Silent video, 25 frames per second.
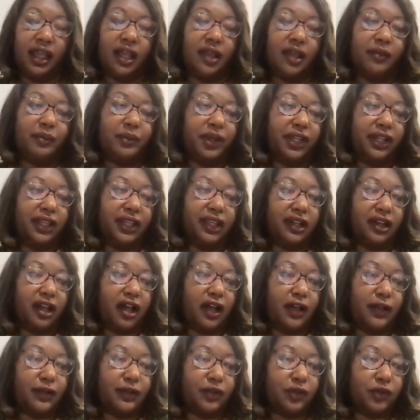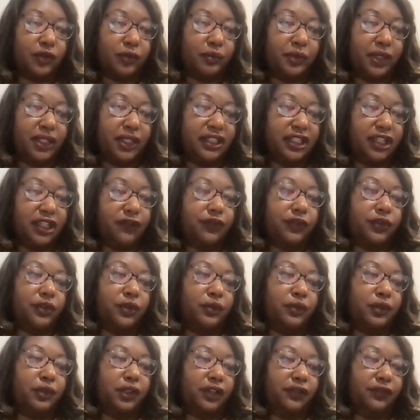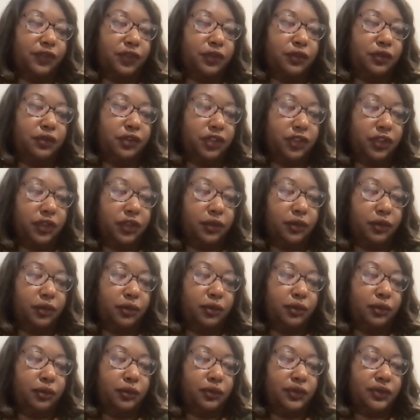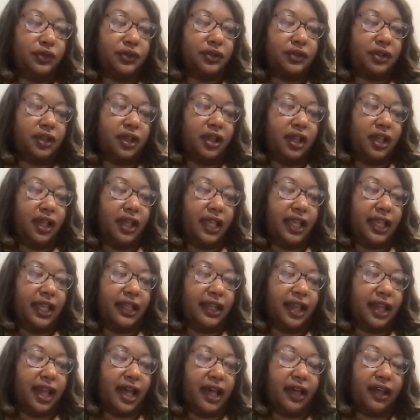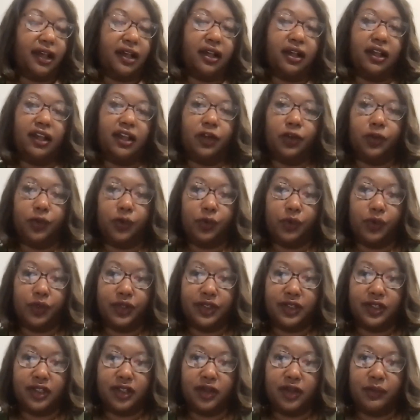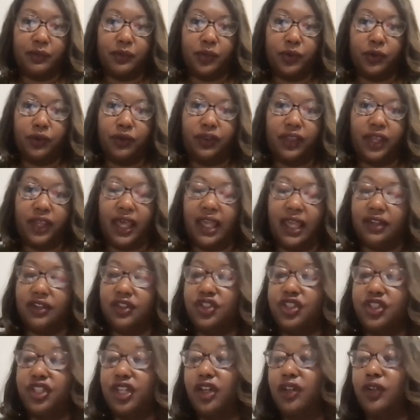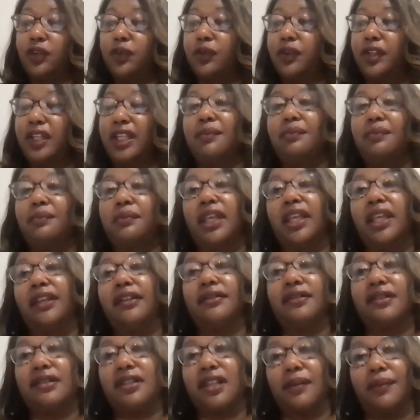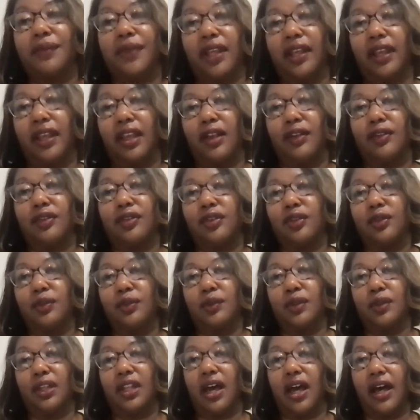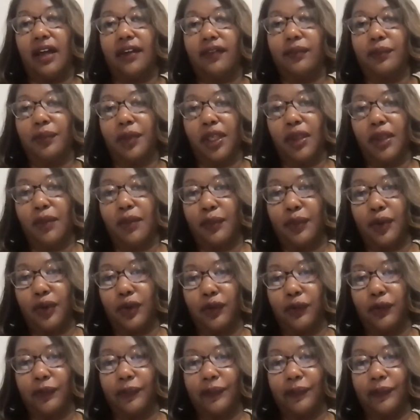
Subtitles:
But it can also be difficult if you use an icon or symbol that generally means something else to a lot of people.